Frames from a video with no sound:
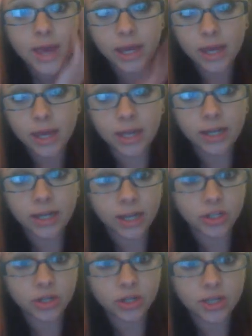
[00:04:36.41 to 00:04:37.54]
and get
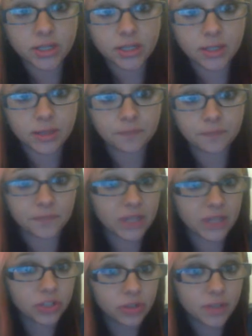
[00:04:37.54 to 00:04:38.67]
x-rays
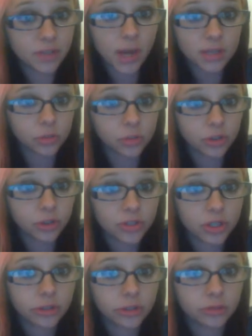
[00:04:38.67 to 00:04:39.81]
as soon as possible
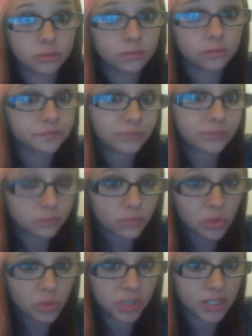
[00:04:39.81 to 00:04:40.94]
so
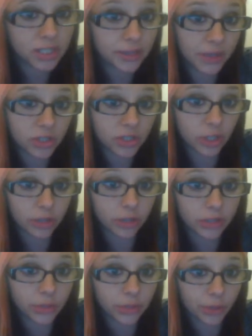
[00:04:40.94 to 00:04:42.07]
we could get things
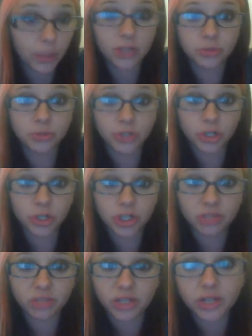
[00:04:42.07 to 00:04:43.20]
going with possible
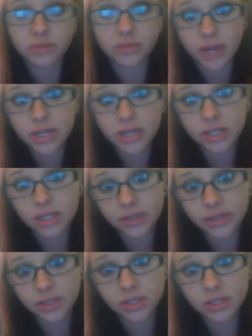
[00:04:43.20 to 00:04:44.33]
surgery, because when I did
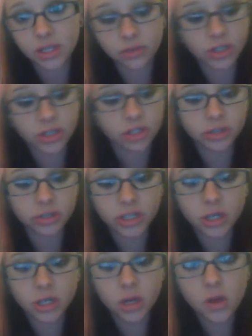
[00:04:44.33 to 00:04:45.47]
get this done
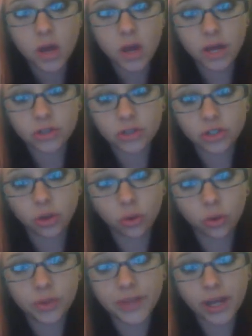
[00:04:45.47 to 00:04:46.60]
originally, I was
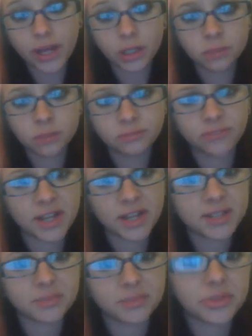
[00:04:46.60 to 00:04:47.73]
told that, why is
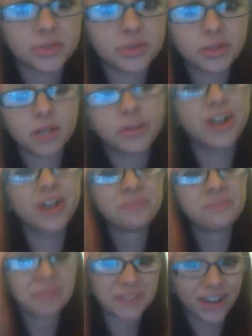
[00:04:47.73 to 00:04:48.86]
this music so loud? But
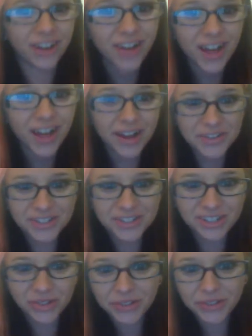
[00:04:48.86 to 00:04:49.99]
no, I was
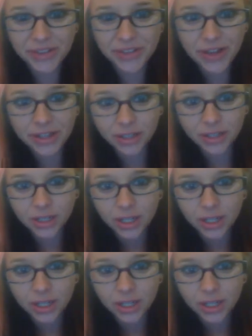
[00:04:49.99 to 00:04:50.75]
told that